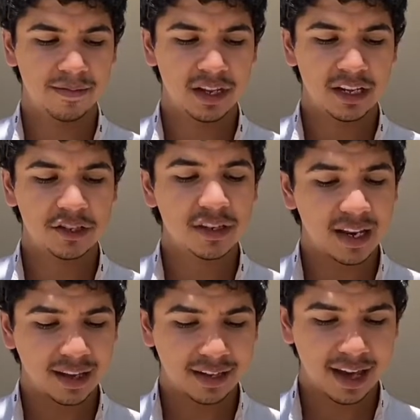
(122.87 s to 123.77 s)
Just
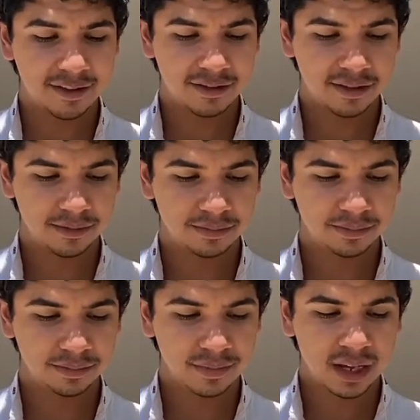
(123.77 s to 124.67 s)
like life.
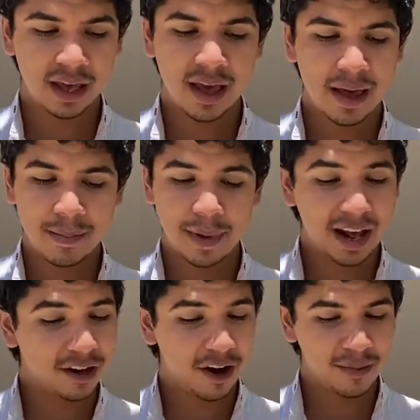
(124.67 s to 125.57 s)

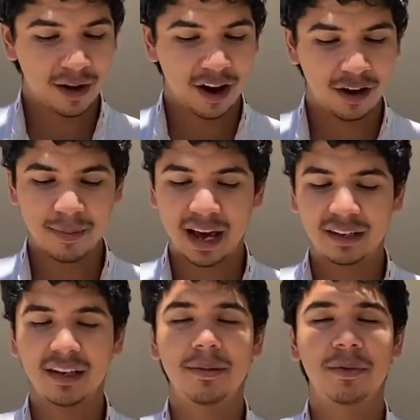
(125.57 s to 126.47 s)
Bad karma
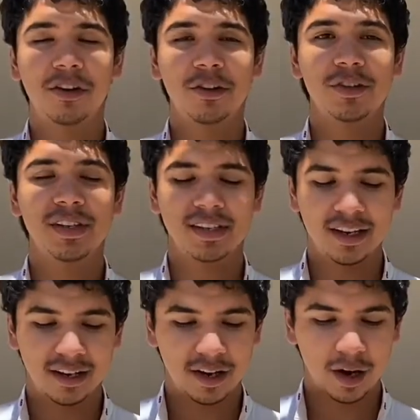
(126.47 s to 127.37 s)
automatically produces
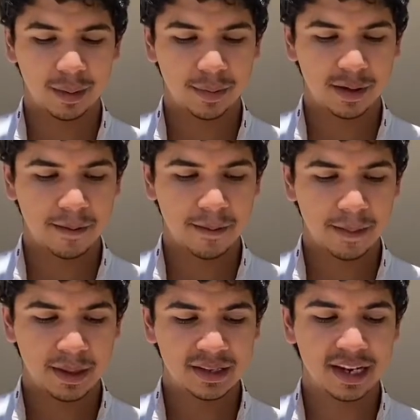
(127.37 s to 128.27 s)
good karma,
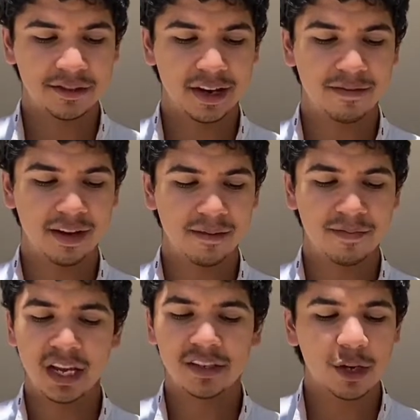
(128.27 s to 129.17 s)
said JP.
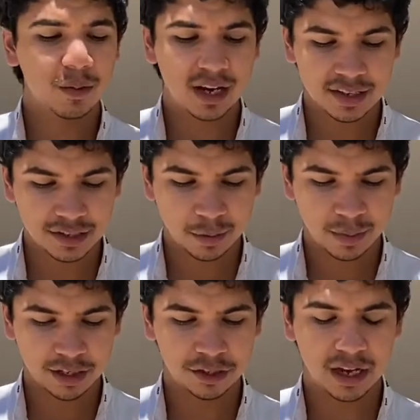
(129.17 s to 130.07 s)
Don't cuss so
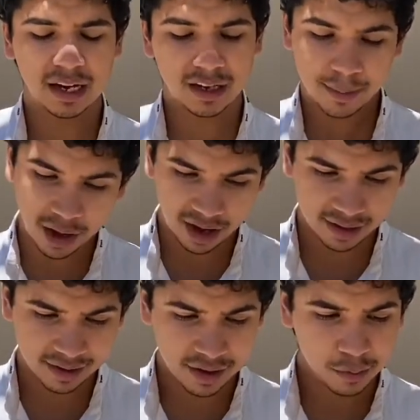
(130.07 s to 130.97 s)
much, and come on.
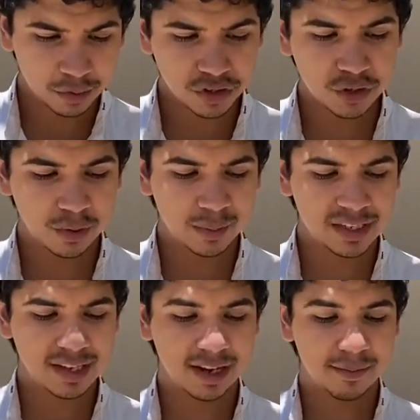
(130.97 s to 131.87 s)
We'll soon be
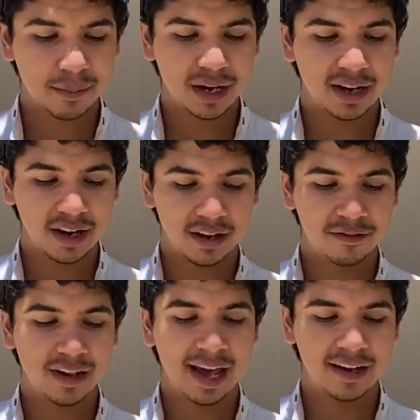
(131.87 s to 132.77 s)
sitting pretty on a
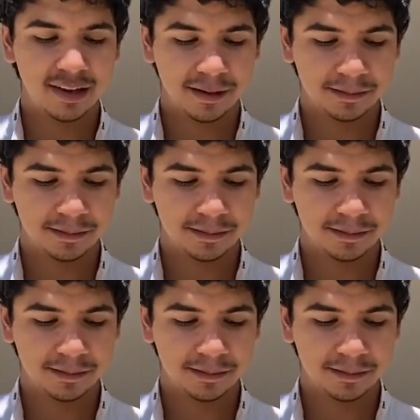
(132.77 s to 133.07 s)
flat hill.